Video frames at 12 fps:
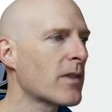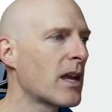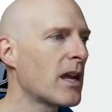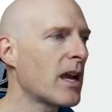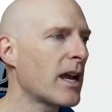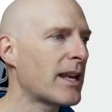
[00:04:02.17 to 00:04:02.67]

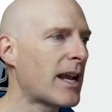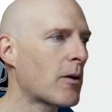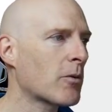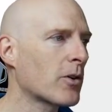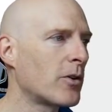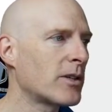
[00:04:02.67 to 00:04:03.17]
And now we're
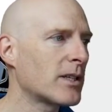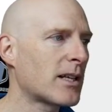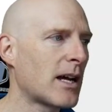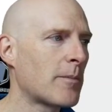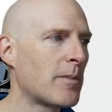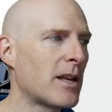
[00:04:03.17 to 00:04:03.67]
going to type
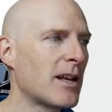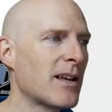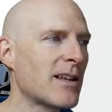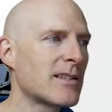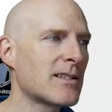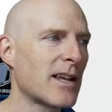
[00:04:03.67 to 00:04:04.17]
in
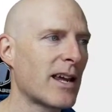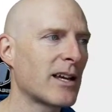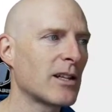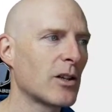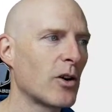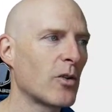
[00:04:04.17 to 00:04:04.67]
say
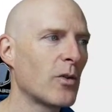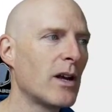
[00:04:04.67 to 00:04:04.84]
hello,